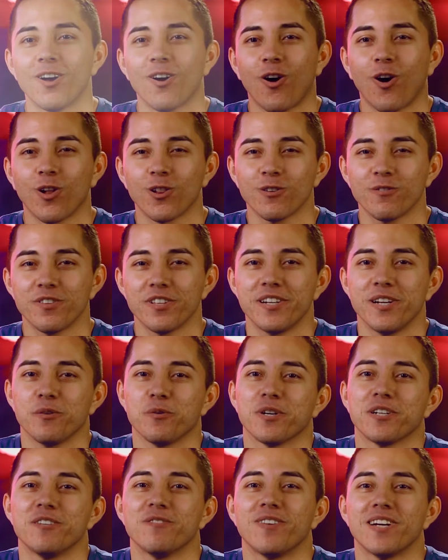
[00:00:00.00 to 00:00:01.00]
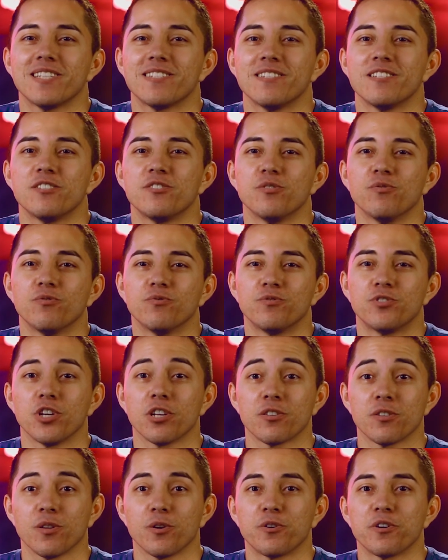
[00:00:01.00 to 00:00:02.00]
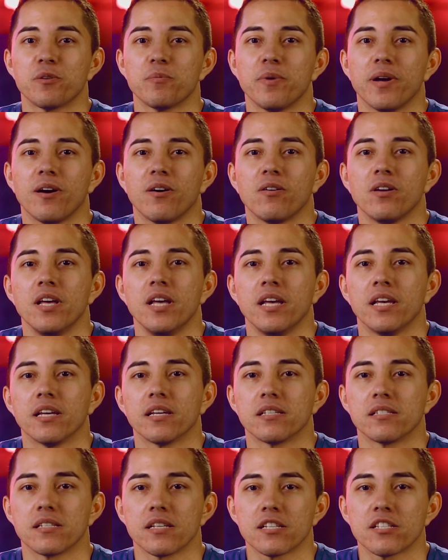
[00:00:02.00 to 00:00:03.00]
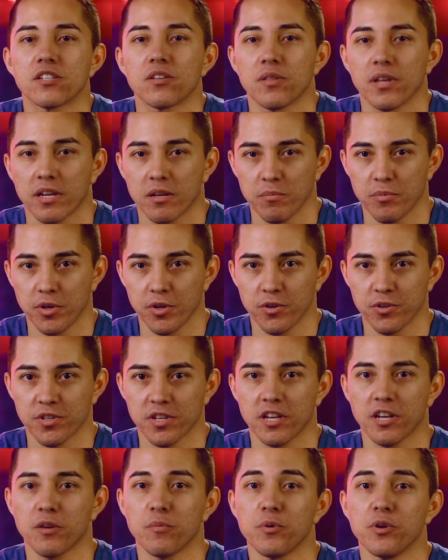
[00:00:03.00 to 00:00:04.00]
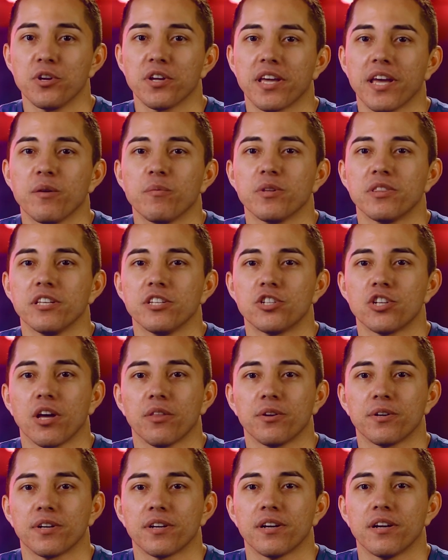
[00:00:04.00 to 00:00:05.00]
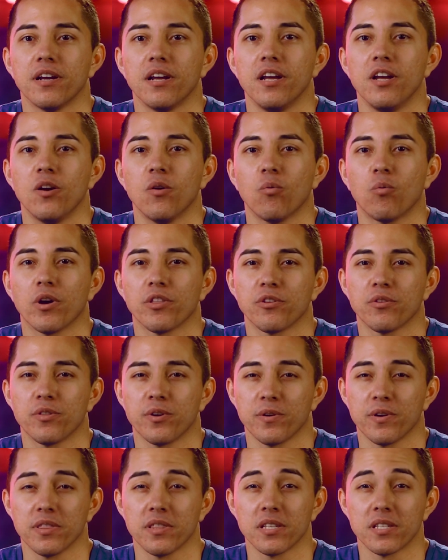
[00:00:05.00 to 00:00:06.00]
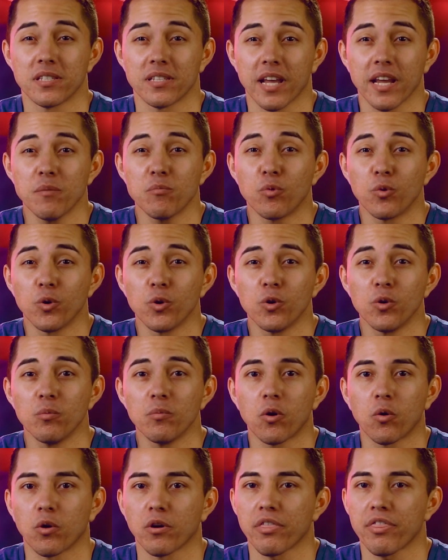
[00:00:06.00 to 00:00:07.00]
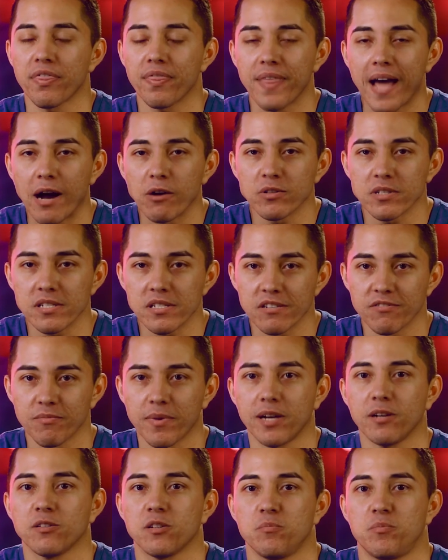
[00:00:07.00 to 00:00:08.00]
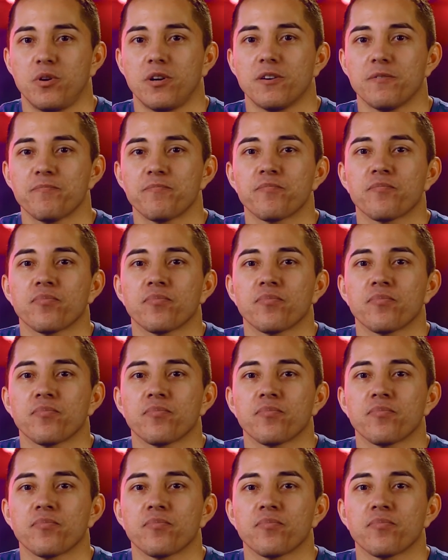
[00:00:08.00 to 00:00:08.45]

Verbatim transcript: All of the network devices you've just learned about exist so that computers can communicate with each other, whether they're in the same room or thousands of miles apart.